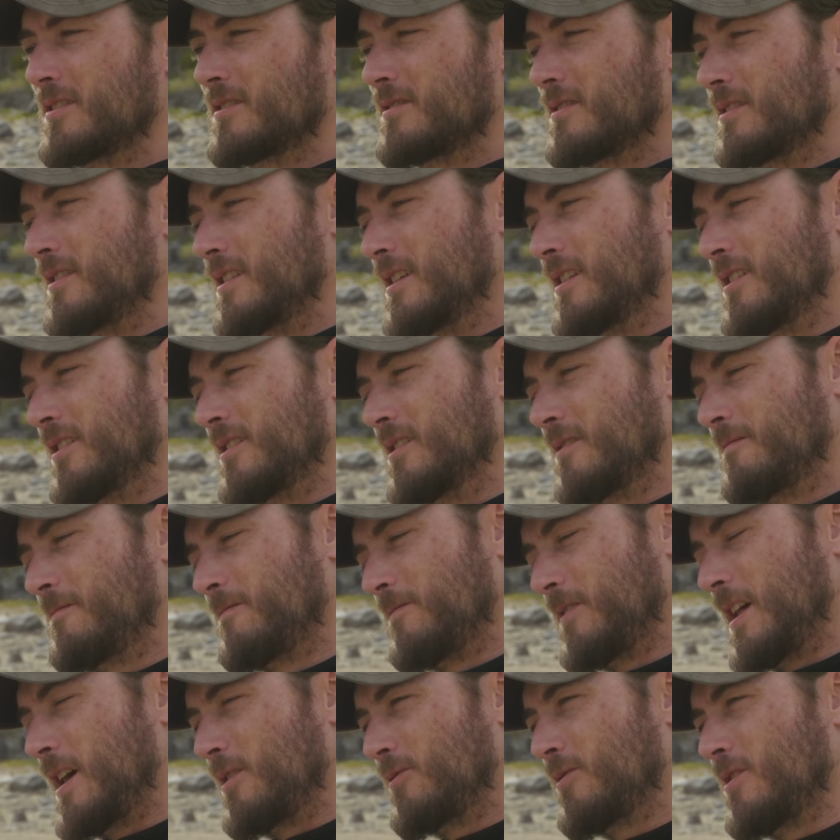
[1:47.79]
and then a
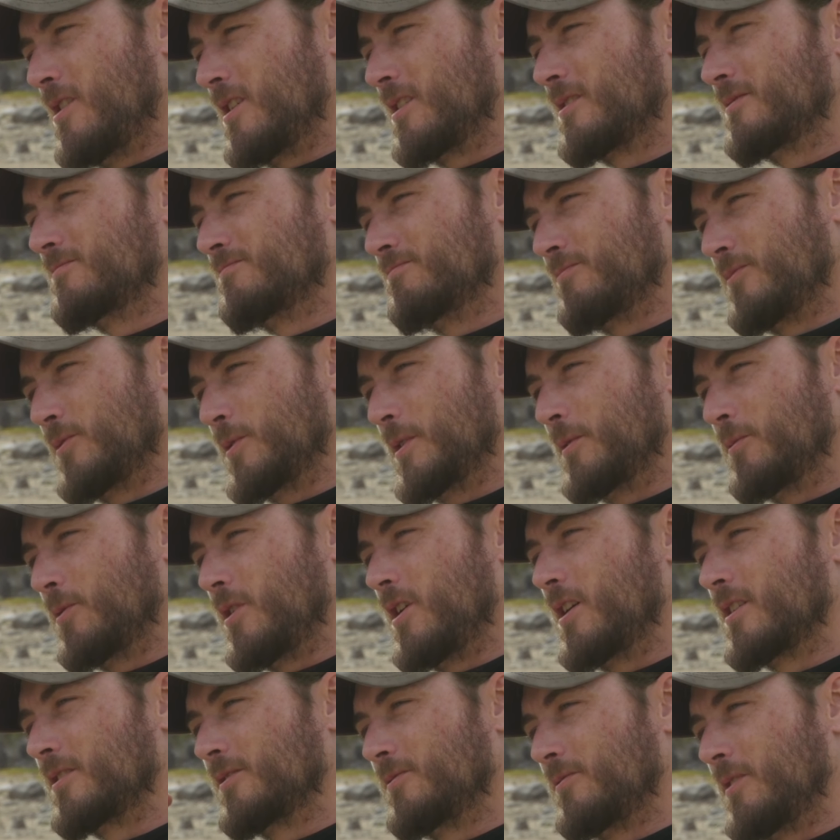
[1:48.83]
flat rock, 3
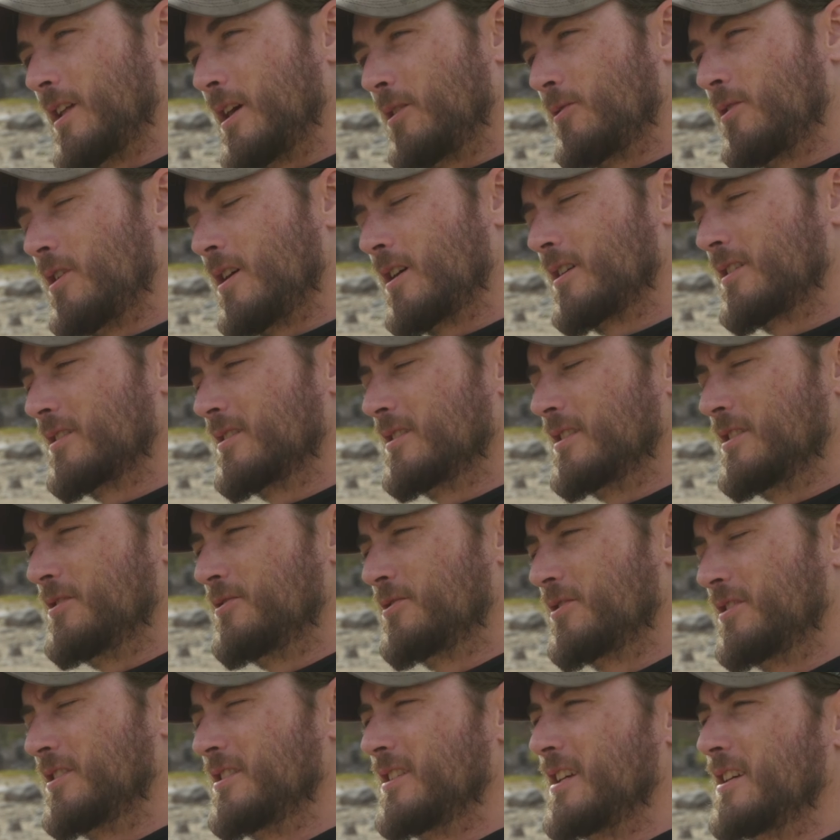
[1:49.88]
rocks, flat rock,
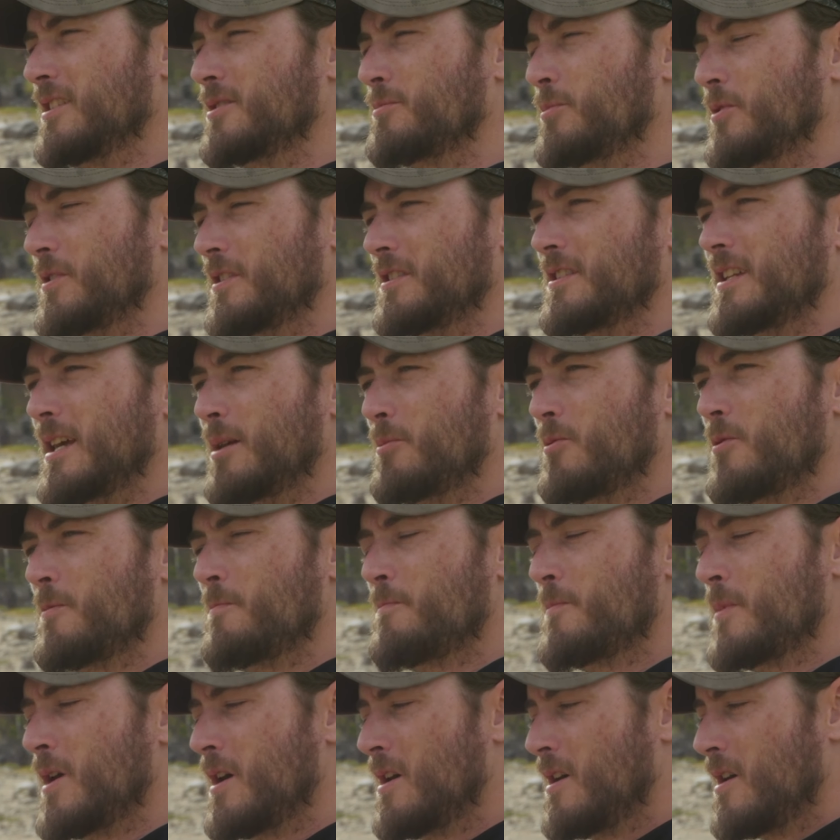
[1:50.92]
usually stays pretty stable.
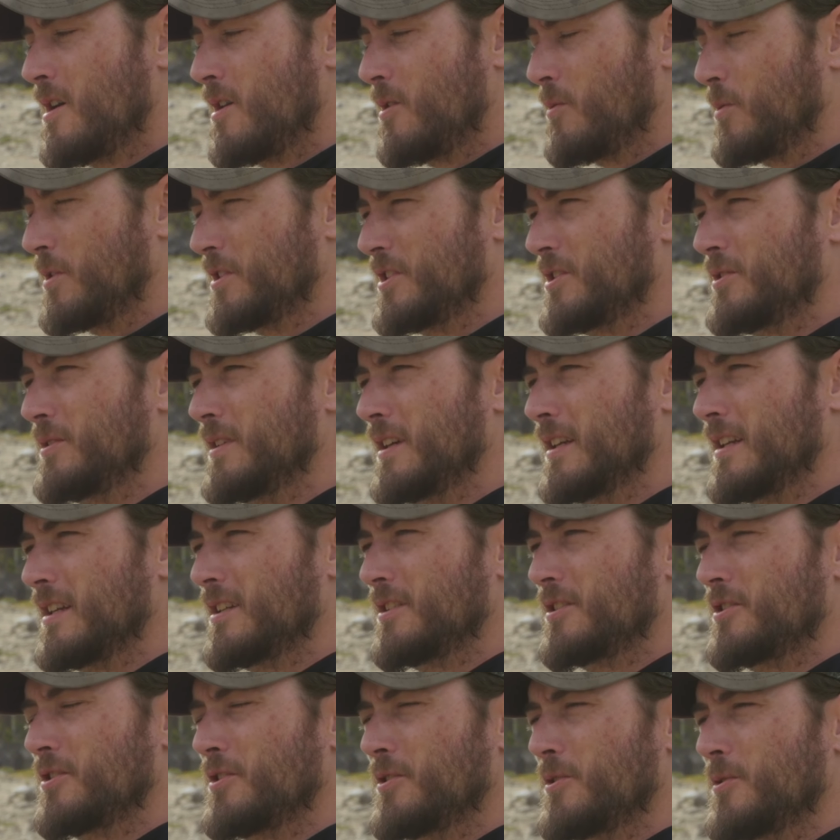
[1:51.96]
Once you get
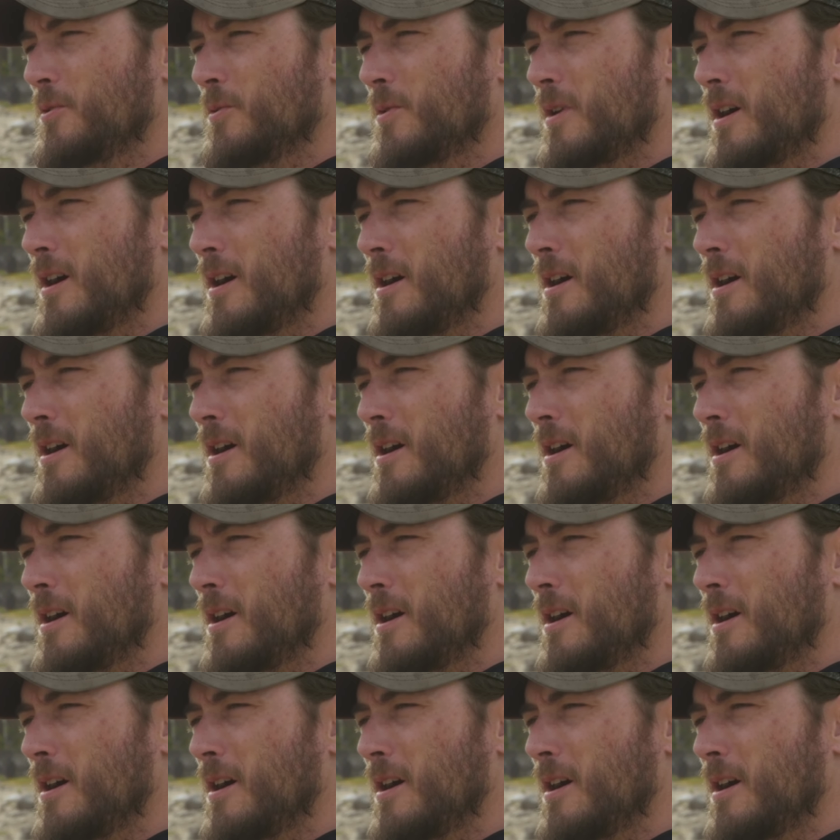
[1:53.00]
into